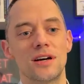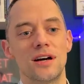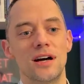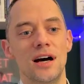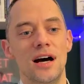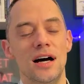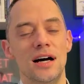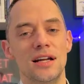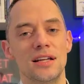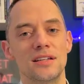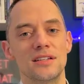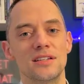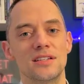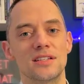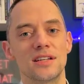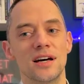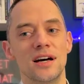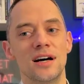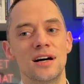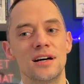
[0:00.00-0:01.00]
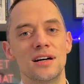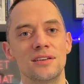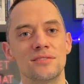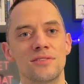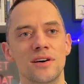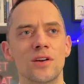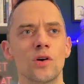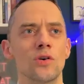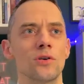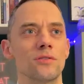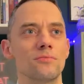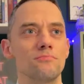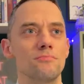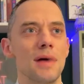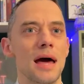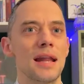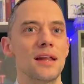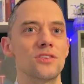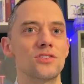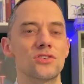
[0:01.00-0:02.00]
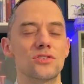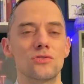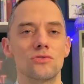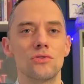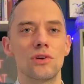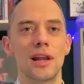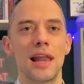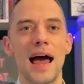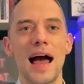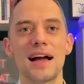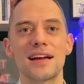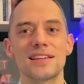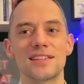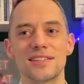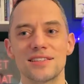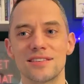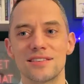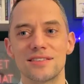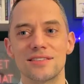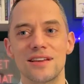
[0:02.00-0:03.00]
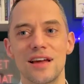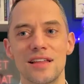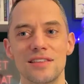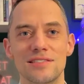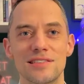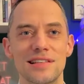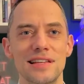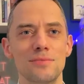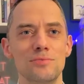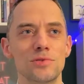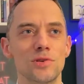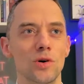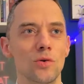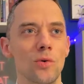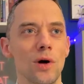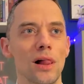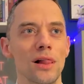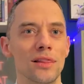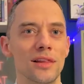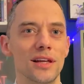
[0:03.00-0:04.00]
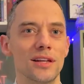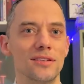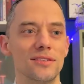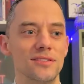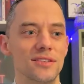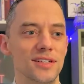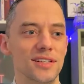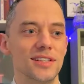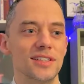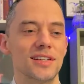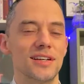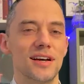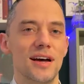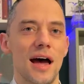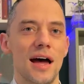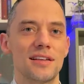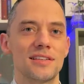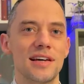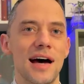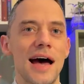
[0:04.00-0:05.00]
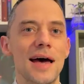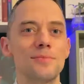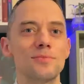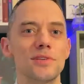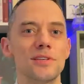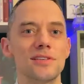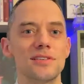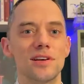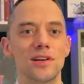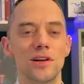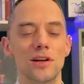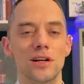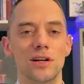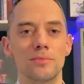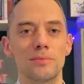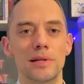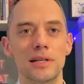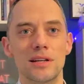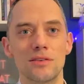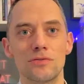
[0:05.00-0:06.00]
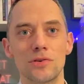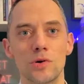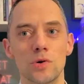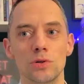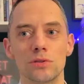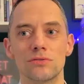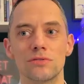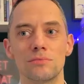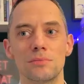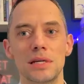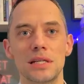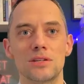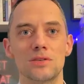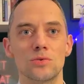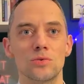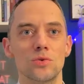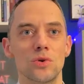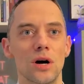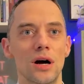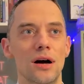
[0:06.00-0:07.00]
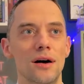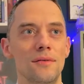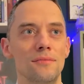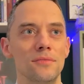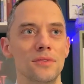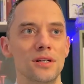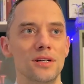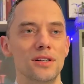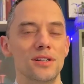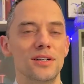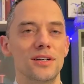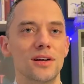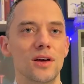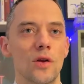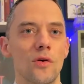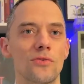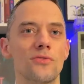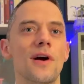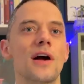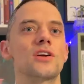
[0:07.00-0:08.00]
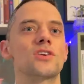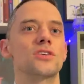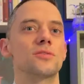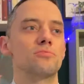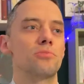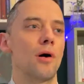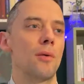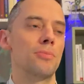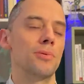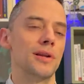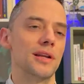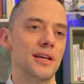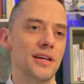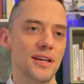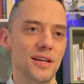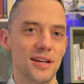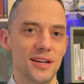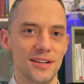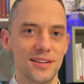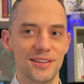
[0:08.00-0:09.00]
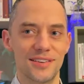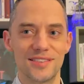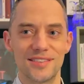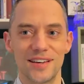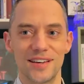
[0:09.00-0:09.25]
And if I don't manage to relax and sleep so well, then at times it's still a little bit difficult for me to function properly and